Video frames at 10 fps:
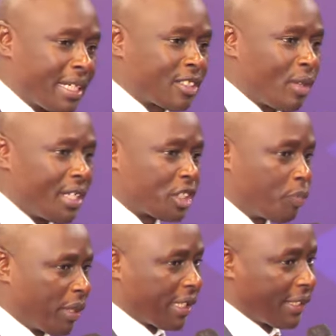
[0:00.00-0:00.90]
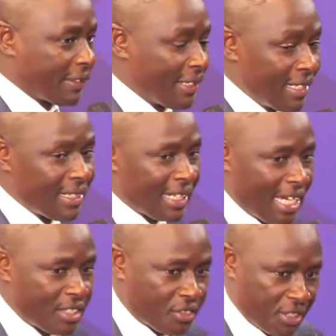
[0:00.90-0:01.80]
a Kiswahili-speaking
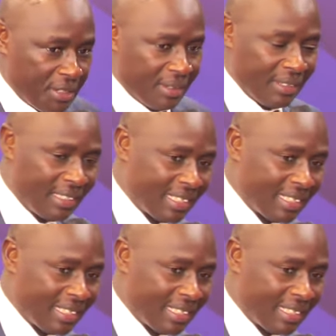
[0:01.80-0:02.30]
country,